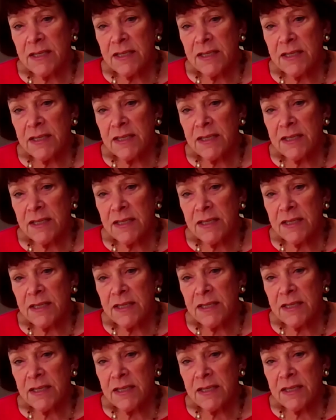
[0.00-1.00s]

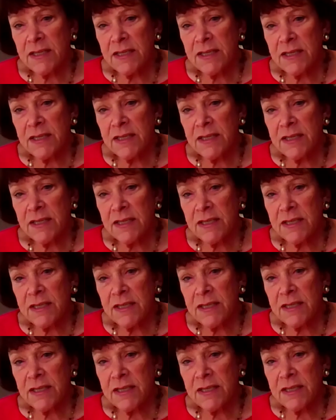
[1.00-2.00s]

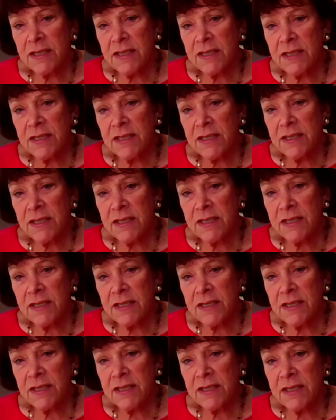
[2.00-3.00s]

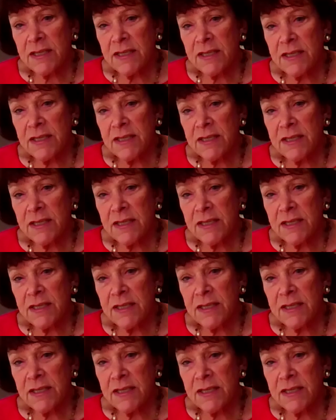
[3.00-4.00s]

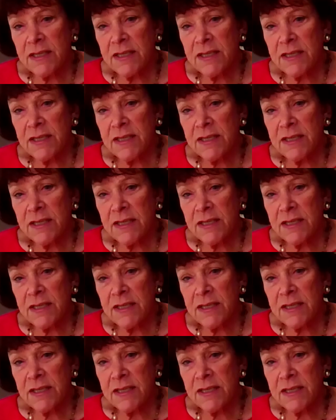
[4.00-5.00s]

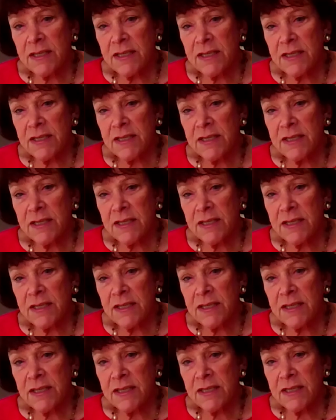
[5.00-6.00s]

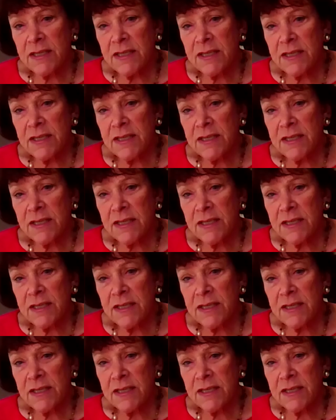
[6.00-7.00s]

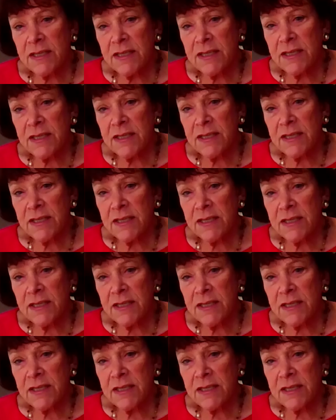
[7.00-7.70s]
(silence)